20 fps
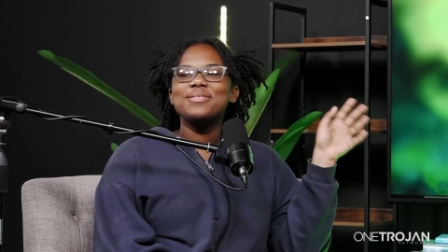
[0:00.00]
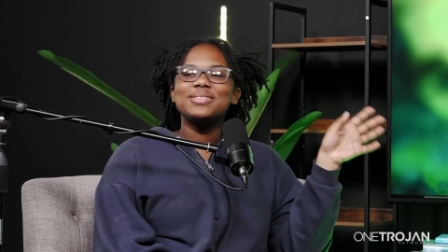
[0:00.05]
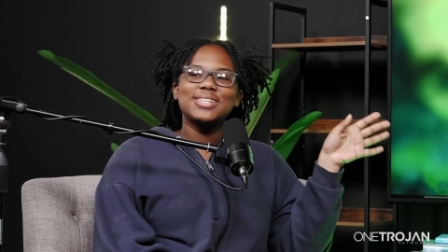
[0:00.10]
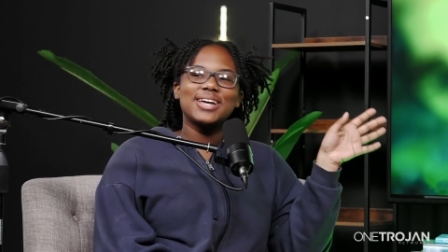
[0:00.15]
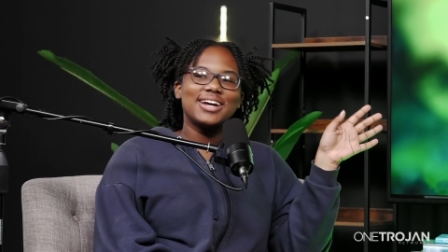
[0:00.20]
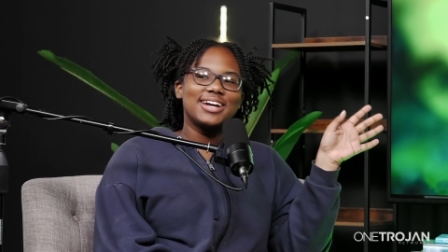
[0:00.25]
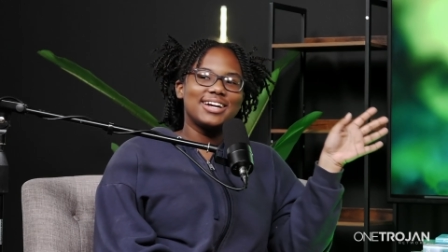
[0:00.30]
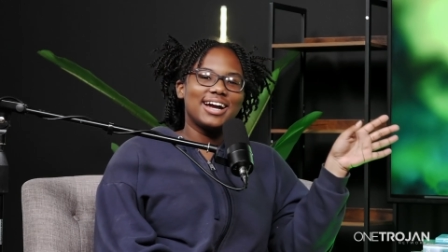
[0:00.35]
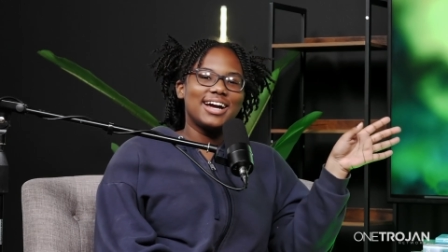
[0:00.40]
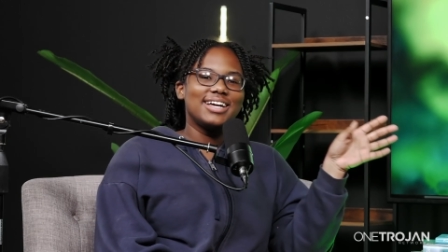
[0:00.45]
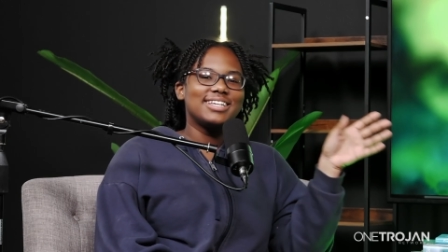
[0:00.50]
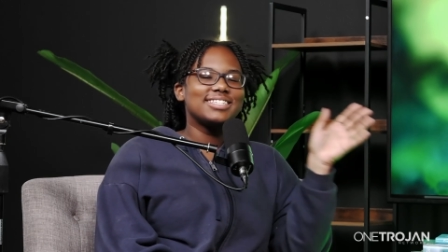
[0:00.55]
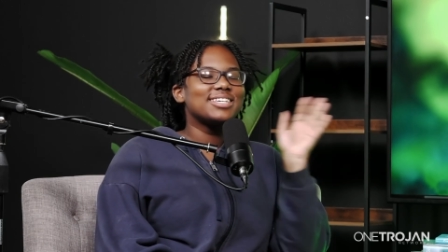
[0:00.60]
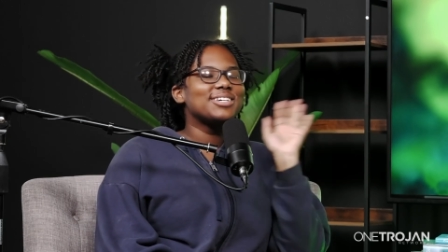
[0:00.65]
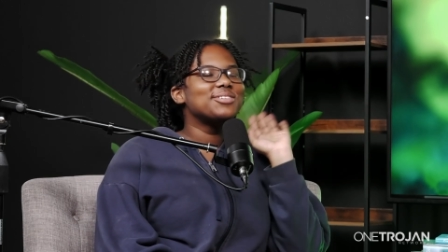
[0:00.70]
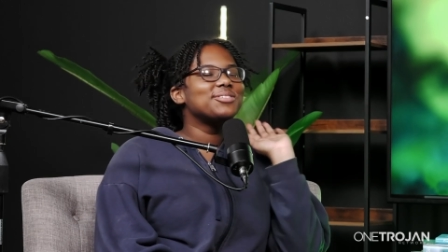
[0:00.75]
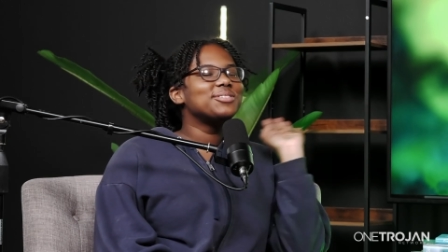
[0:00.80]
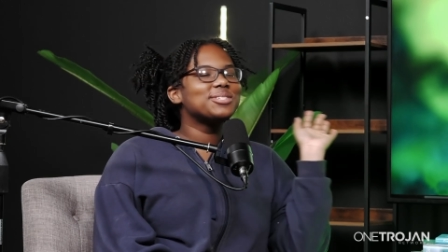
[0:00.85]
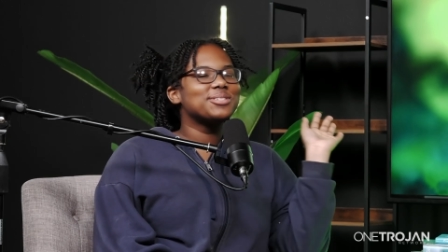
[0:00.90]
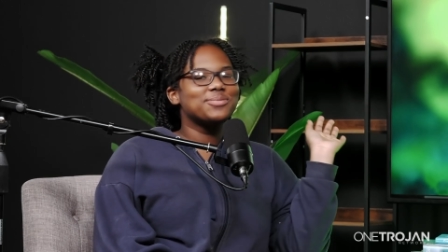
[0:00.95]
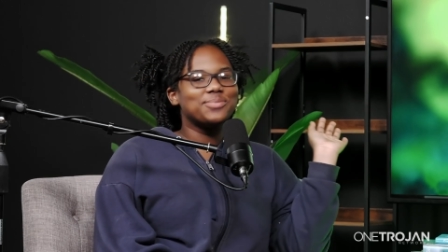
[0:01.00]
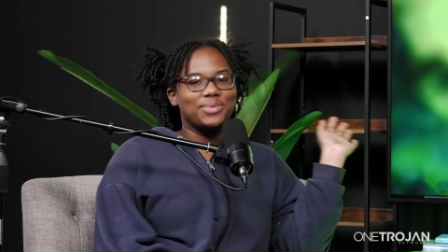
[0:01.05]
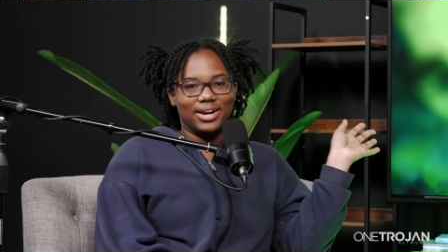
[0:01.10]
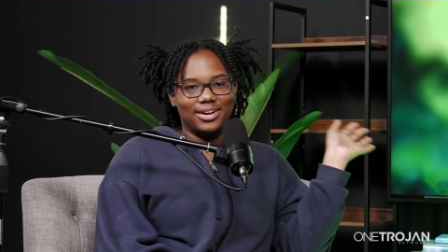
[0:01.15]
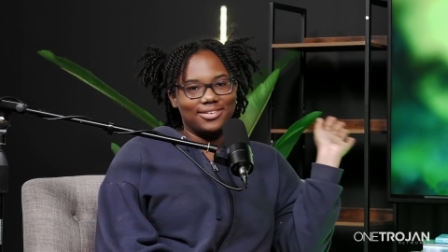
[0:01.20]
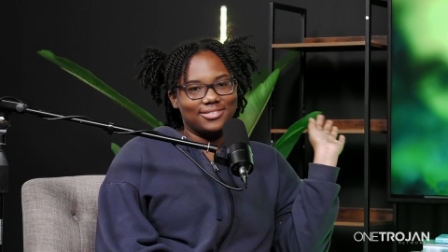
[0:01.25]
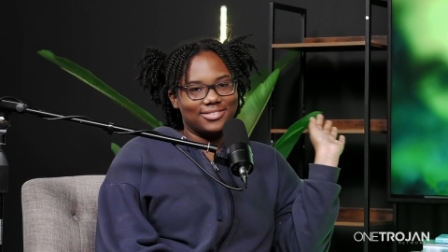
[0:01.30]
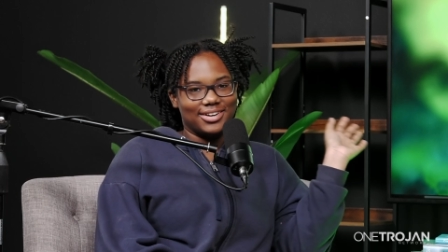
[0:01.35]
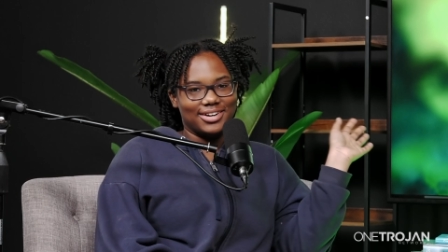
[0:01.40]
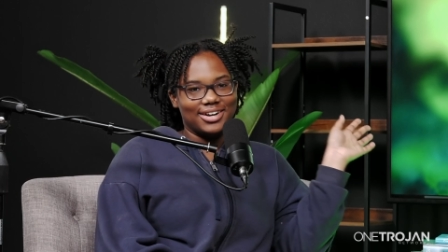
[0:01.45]
sorry, guys. It was a
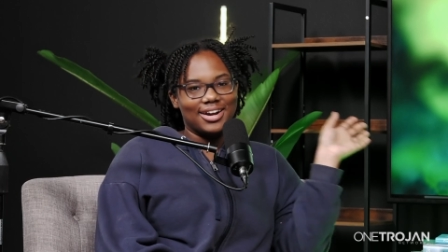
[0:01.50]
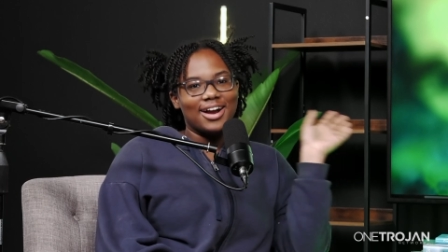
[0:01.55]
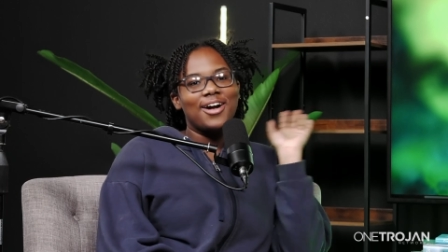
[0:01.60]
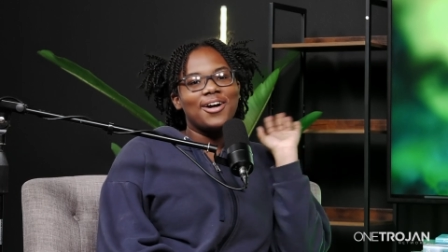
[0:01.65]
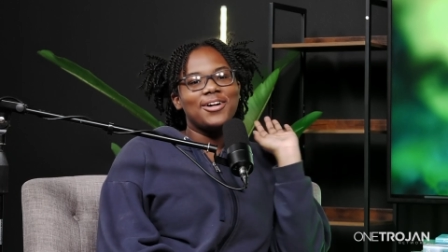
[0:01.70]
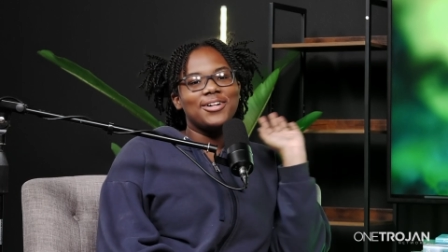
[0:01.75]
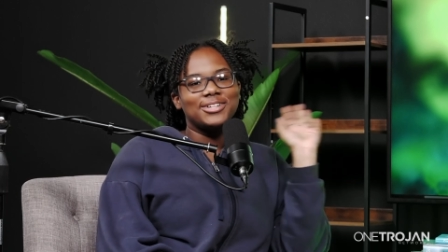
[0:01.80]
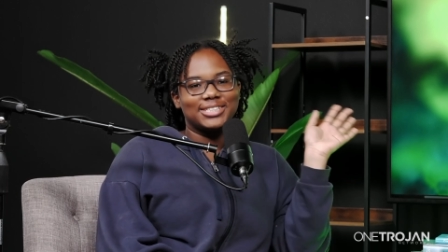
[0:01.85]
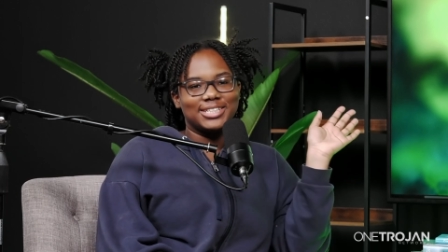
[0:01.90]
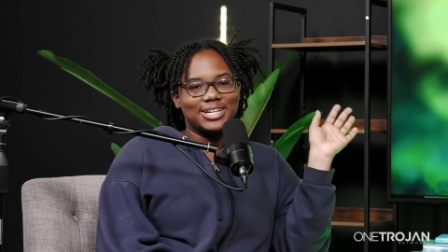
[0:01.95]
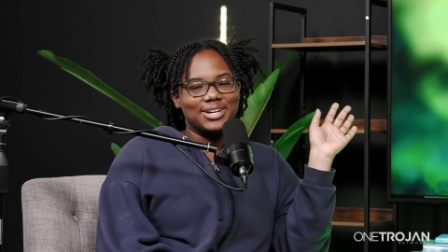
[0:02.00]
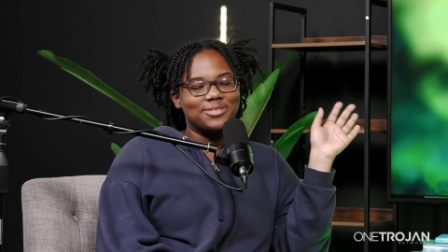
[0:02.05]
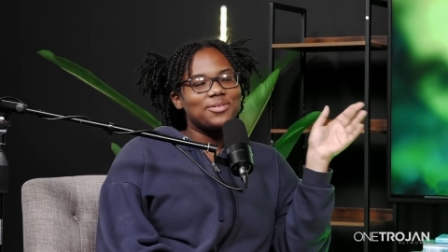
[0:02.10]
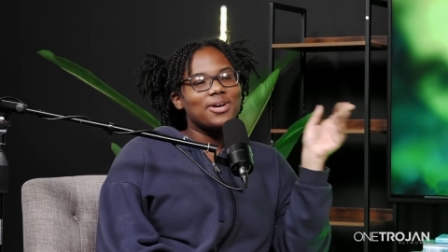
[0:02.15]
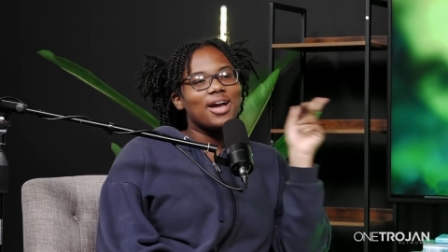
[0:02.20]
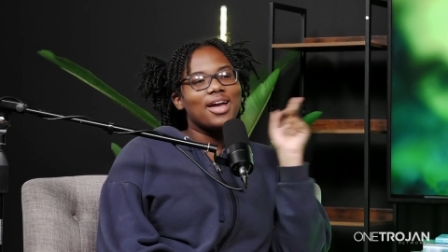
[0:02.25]
brain fart. Hold up.